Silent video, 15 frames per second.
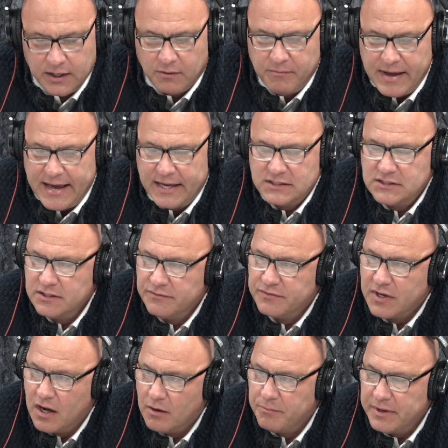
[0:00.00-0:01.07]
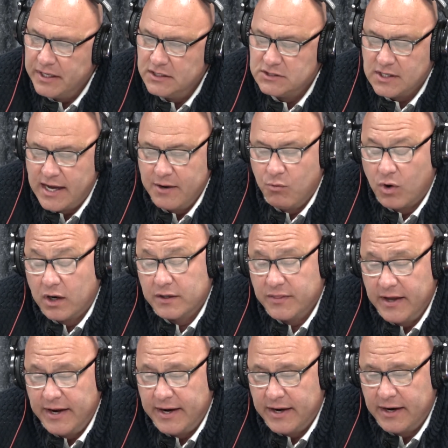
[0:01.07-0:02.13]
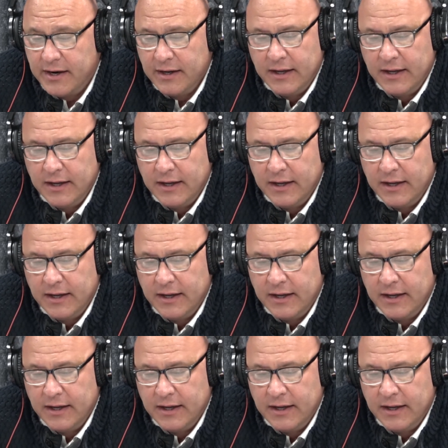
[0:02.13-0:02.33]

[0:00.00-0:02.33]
massive company. So I worked there.